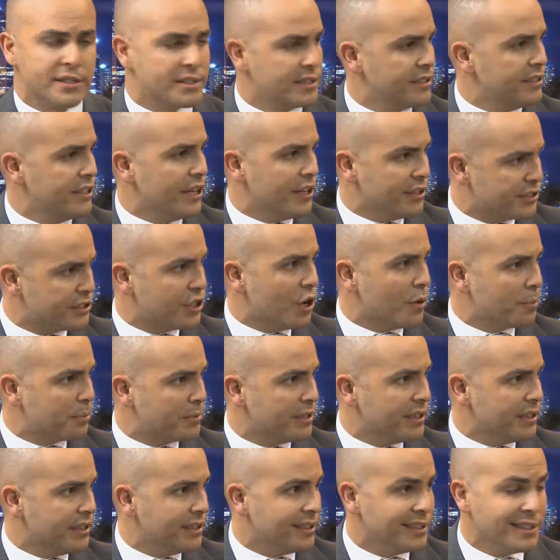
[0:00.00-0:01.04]
you know, stopped
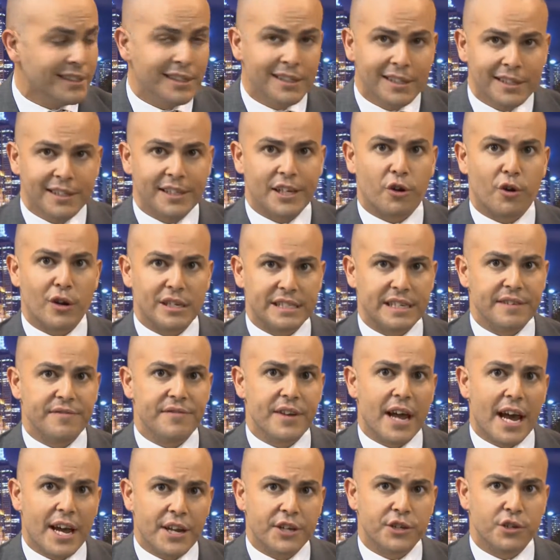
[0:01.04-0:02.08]
the aggressive
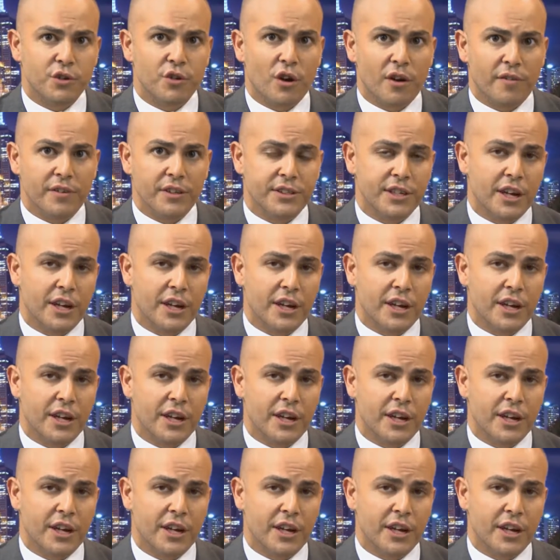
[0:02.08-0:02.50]
nature of it.